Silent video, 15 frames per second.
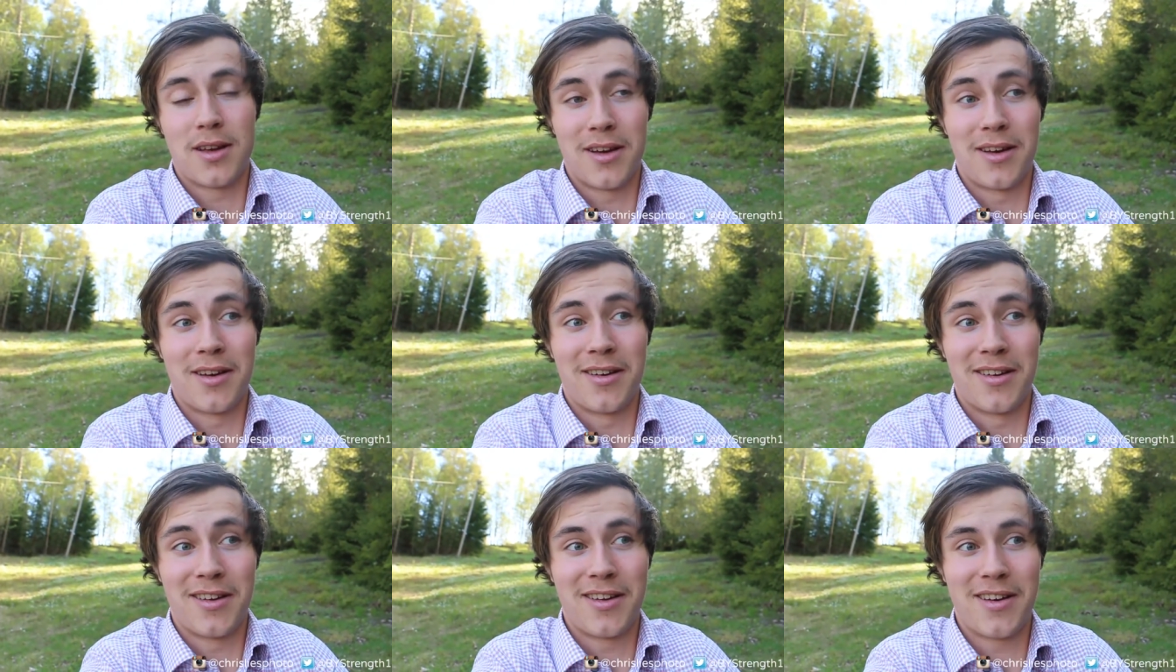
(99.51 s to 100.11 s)

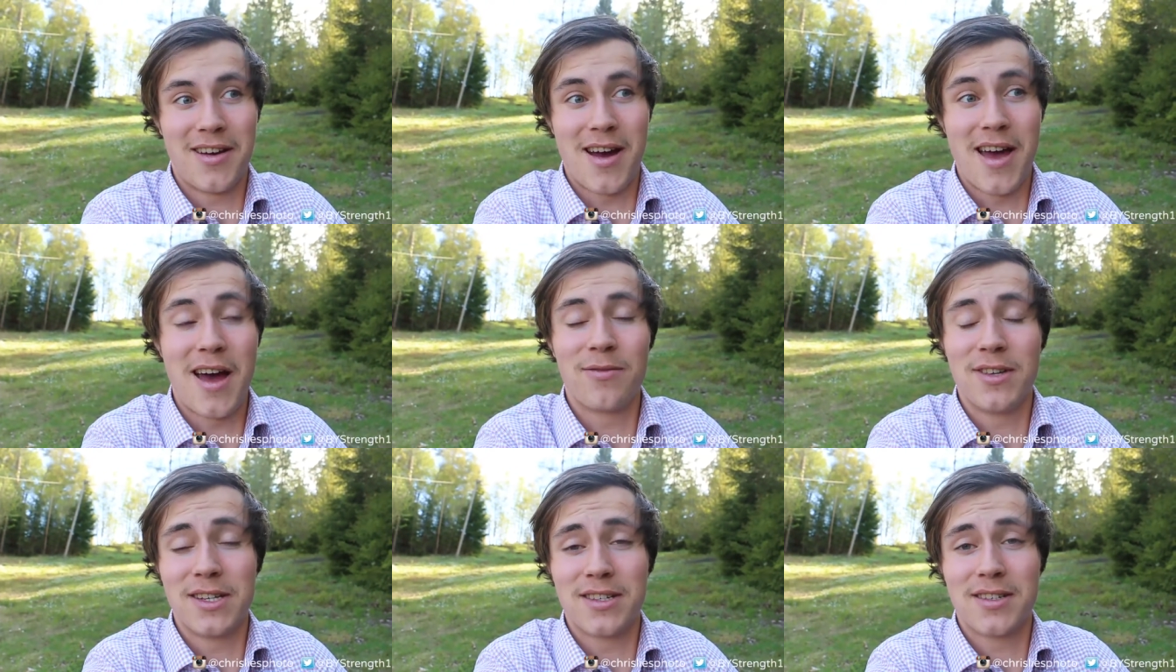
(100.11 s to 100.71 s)
Uh, I
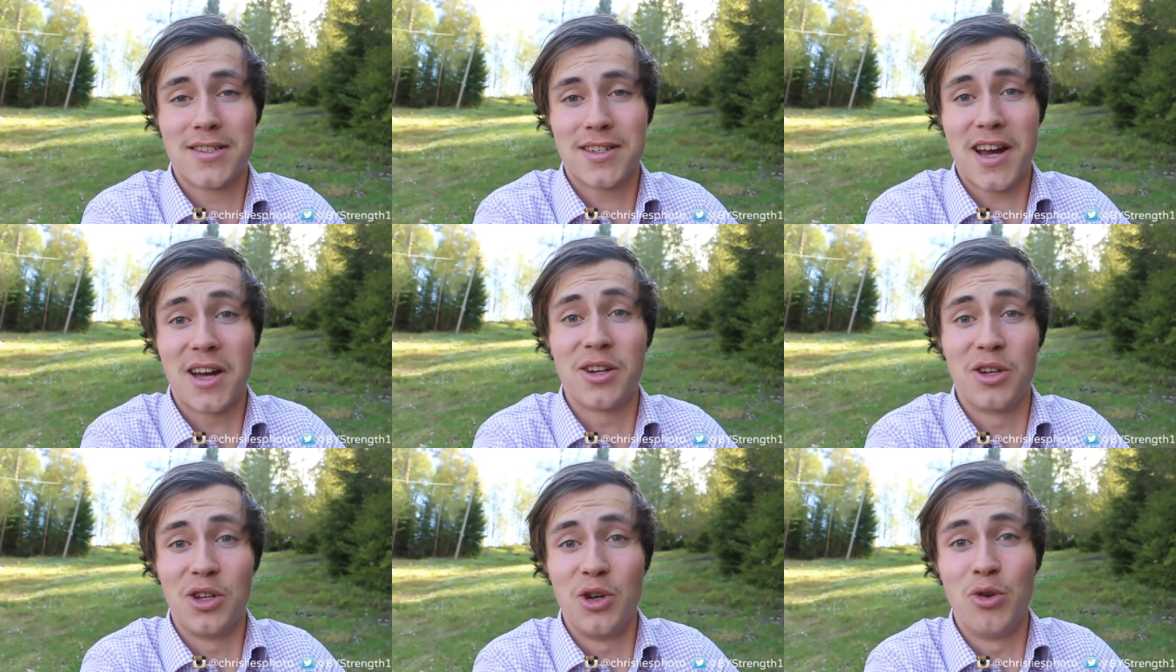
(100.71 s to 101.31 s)
have this
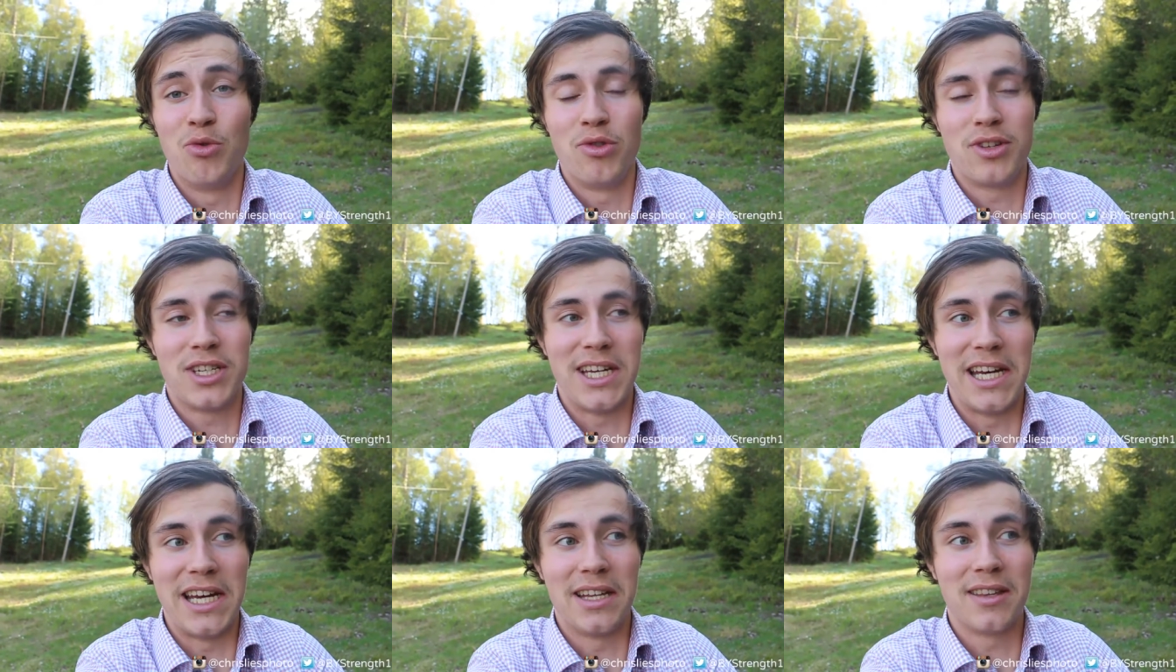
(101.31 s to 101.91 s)
kind of new
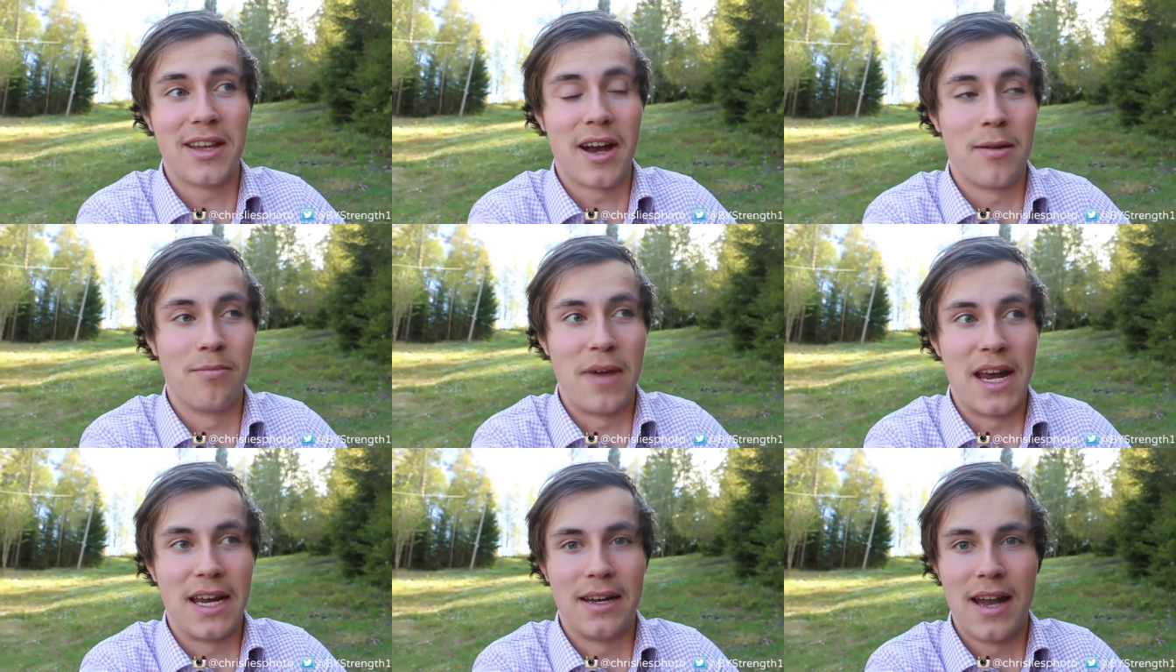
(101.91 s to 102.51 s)
routine that I
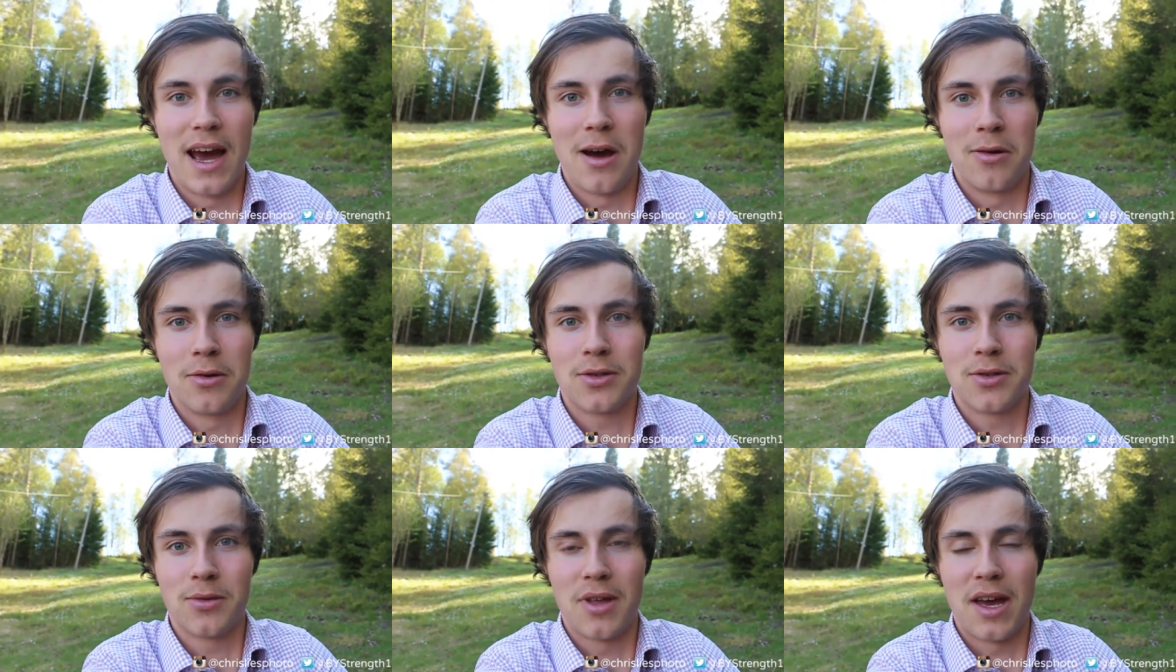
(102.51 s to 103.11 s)
made now
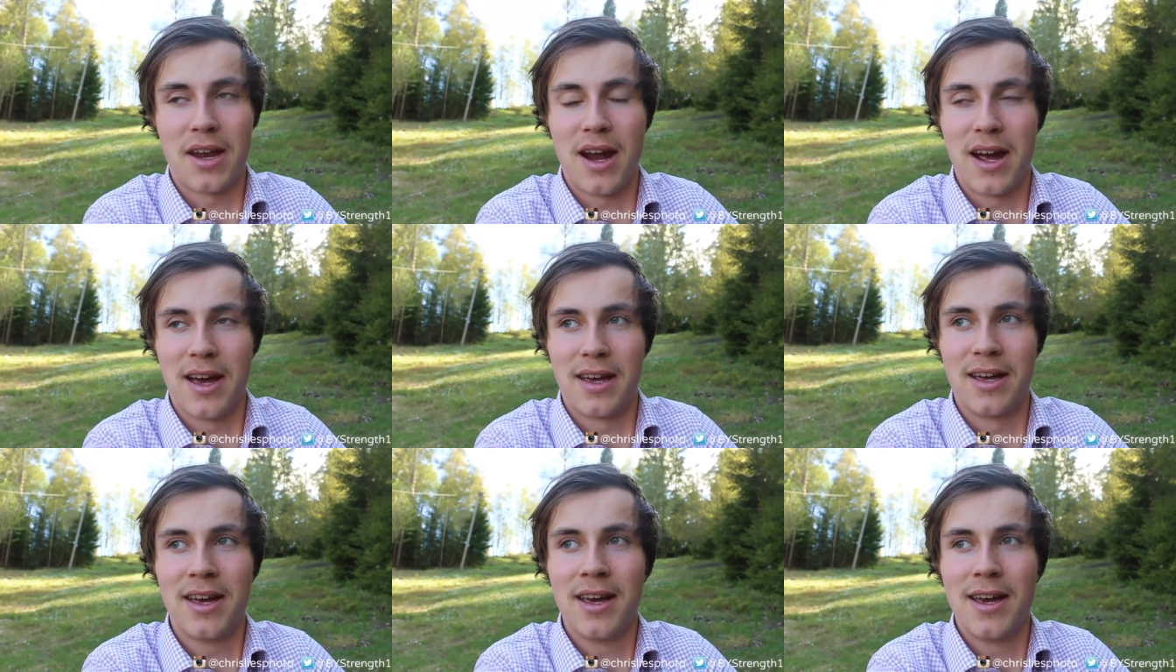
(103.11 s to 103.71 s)
so that
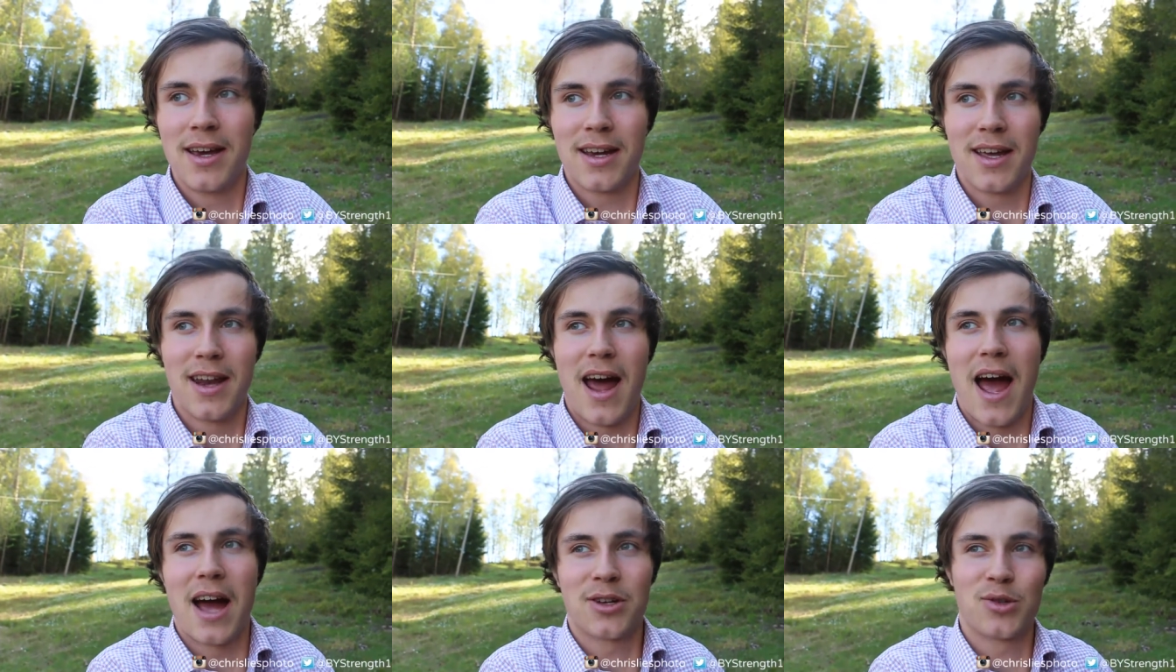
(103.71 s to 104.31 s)
I can
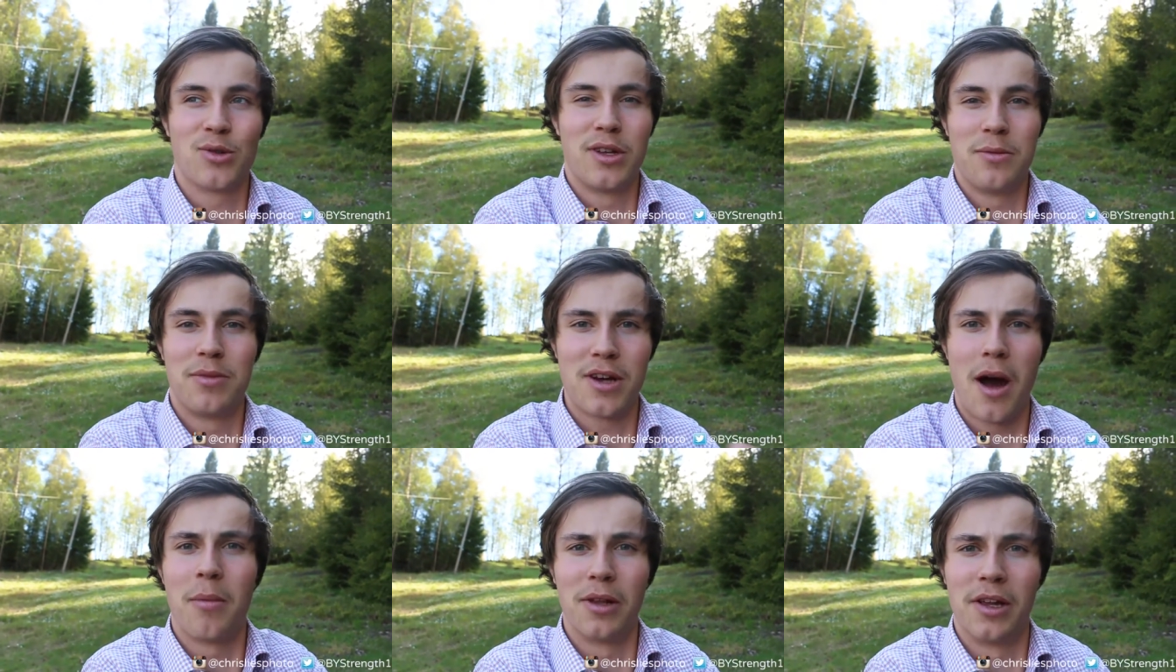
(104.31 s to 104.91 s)
actually
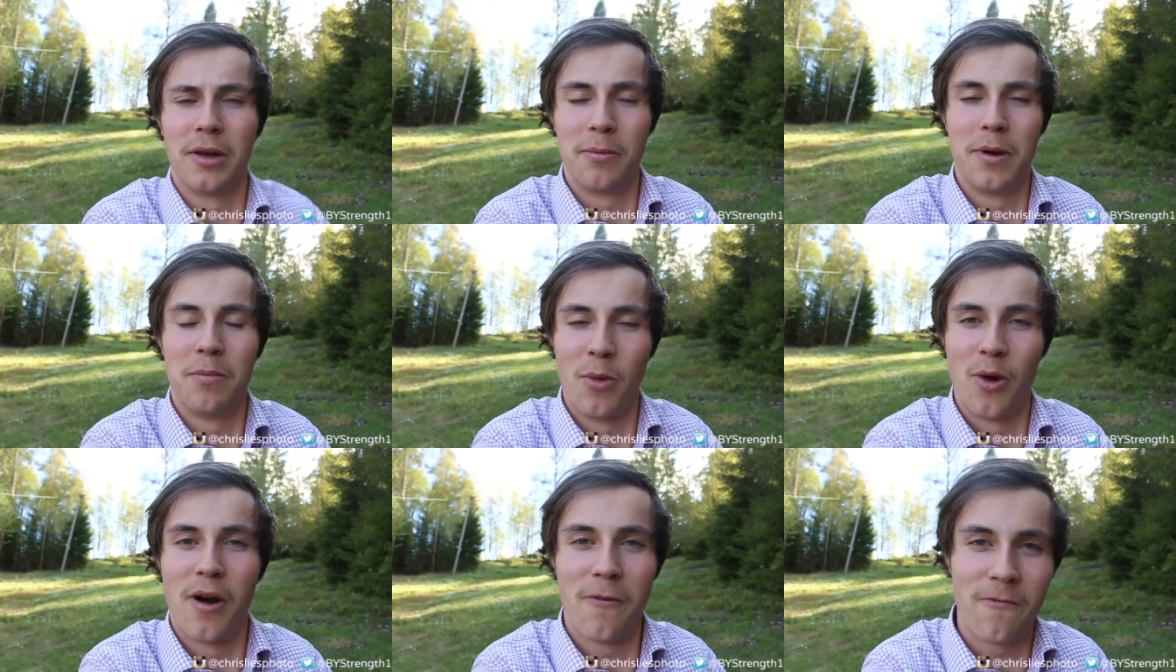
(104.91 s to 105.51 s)
become a little bit
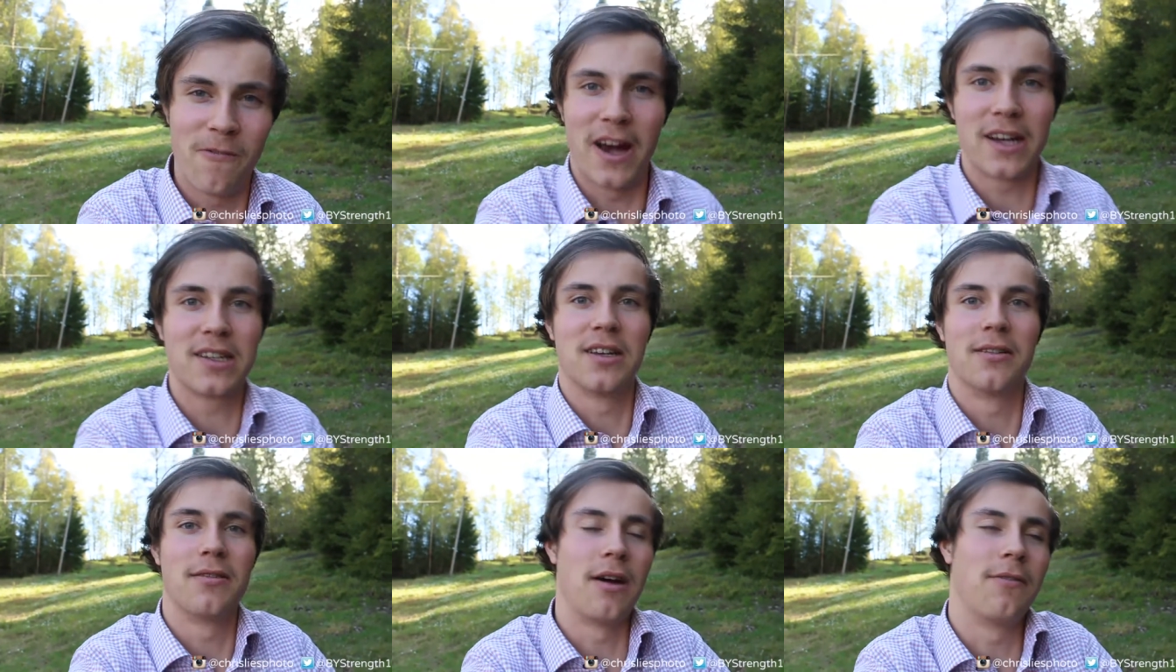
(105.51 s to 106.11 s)
more effective.